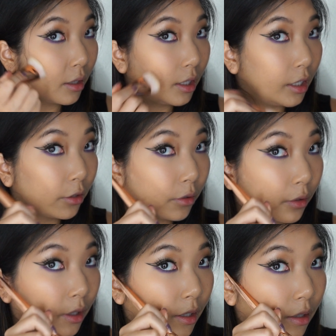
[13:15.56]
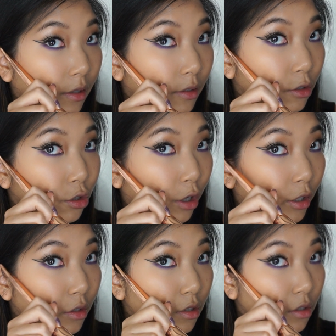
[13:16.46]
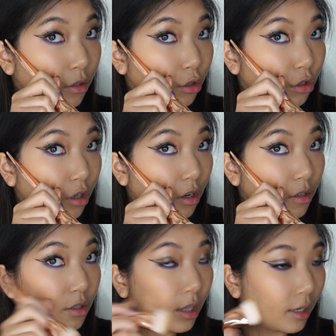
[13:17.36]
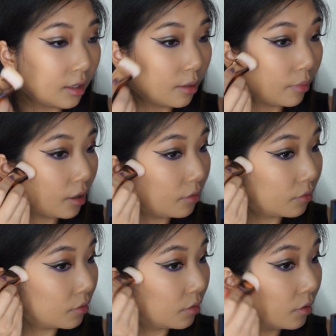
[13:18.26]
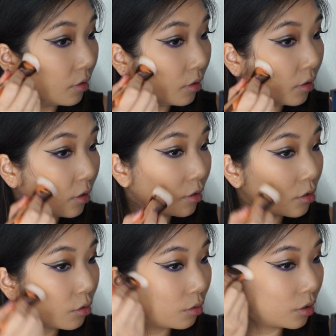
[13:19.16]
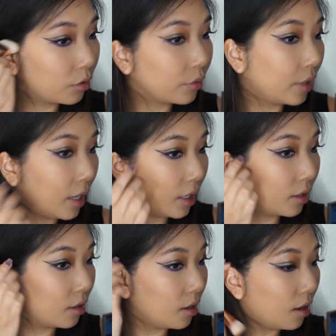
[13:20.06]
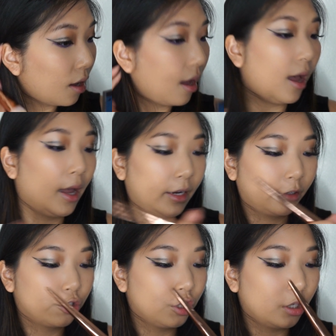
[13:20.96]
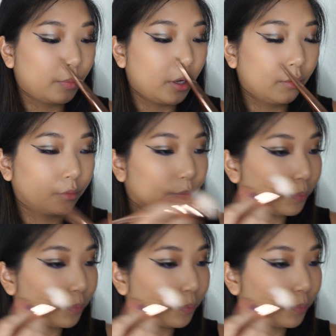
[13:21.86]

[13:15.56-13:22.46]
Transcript: ear starts, just slightly above, so you can create a higher cheekbone.